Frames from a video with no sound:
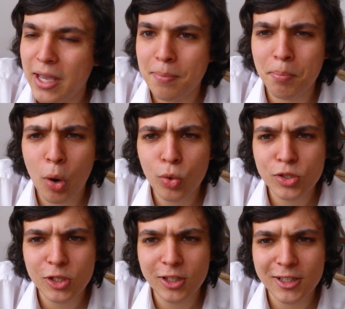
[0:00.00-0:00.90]

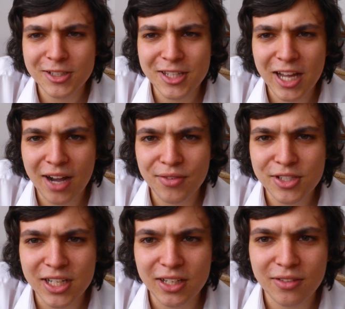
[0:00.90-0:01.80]
important as the
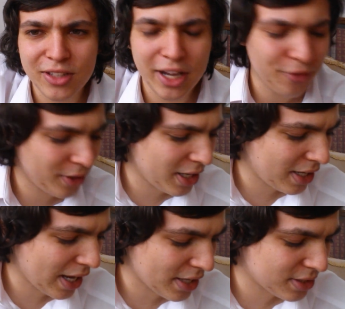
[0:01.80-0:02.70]
others. It definitely
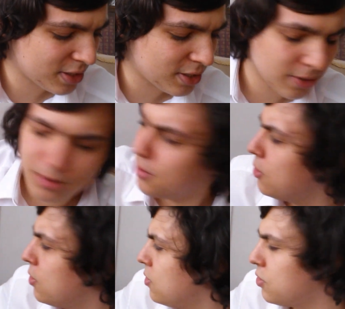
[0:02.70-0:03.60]
gets...
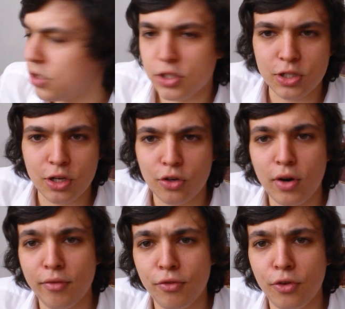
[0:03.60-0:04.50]
I'm just going to start
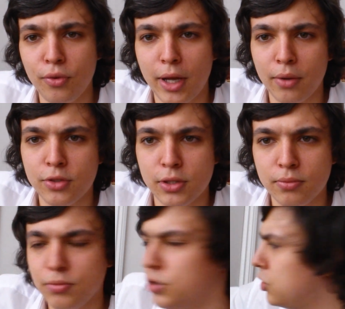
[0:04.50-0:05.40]
crying for food now. So
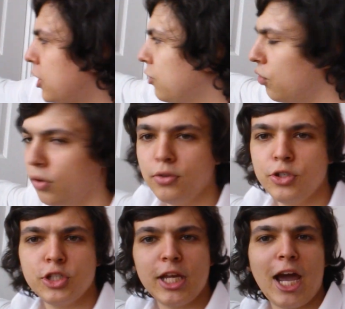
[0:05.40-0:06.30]
just shut the door,
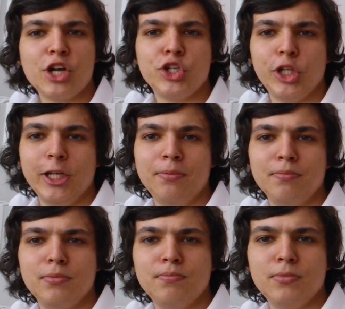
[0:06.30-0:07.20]
just casually
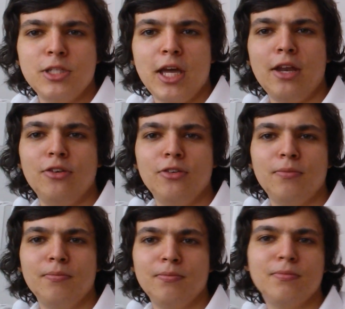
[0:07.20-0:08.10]
pretend
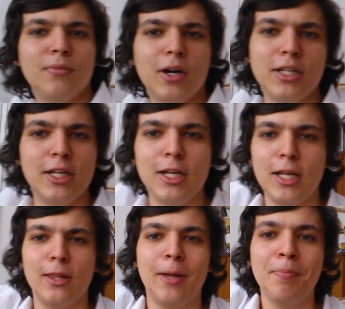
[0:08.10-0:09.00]
I didn't
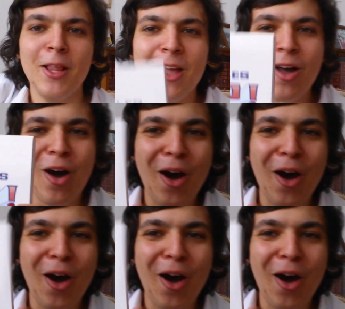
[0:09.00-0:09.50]
hear that.